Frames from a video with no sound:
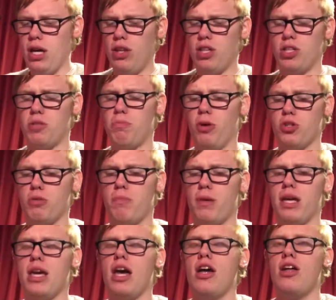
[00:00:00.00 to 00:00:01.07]
This is
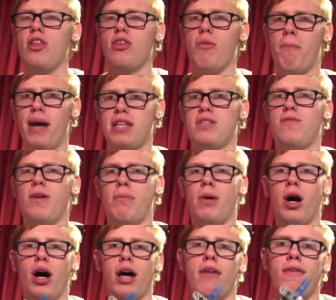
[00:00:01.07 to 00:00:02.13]
possibly the best
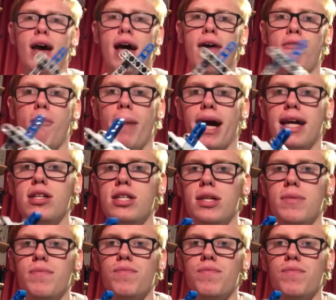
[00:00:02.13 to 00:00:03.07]
flipper I have ever made.